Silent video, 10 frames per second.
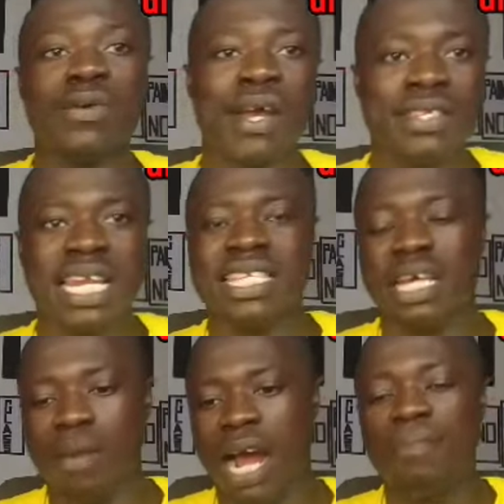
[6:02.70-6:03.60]
say we sin
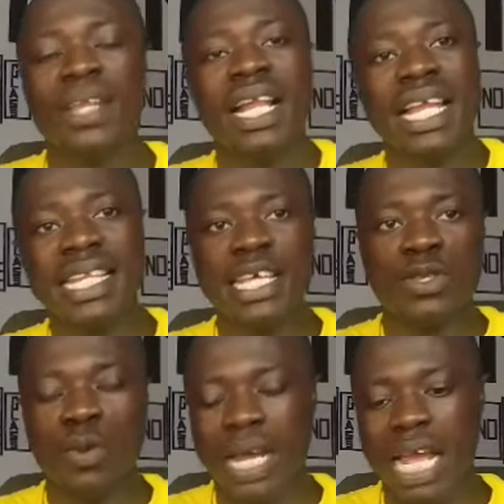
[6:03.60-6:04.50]
nsama
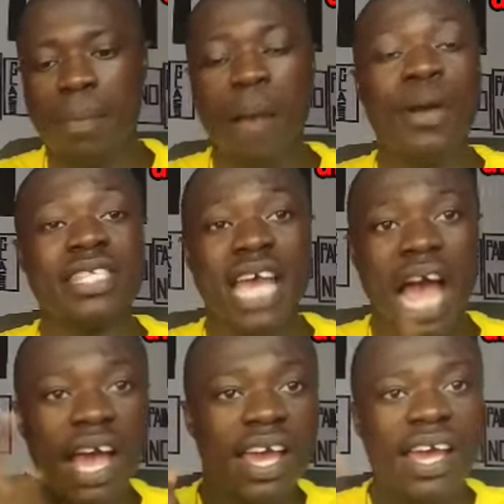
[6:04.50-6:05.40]
lady so e dey aba abante
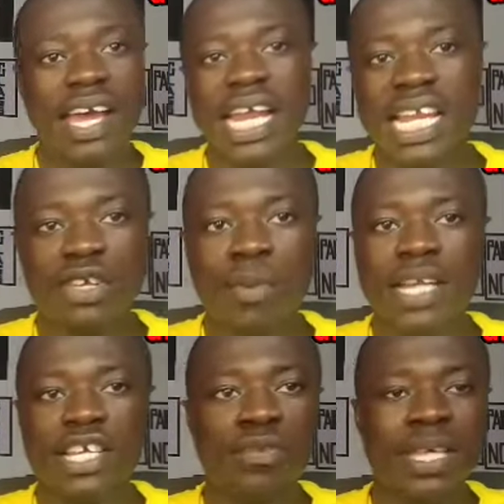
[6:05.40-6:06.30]
a e dey
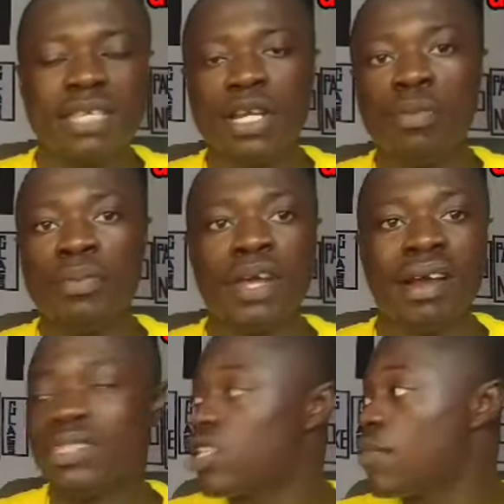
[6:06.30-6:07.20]
juwa dey no besi be do bibia
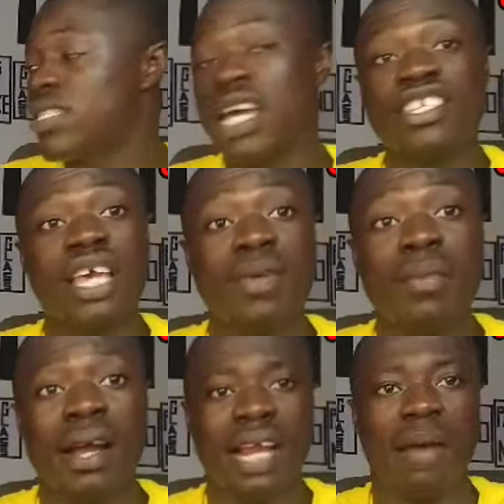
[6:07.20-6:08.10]
rasi be san share
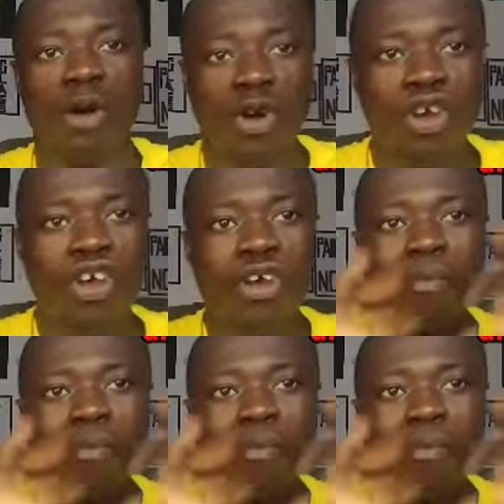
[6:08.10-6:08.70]
bi makrabo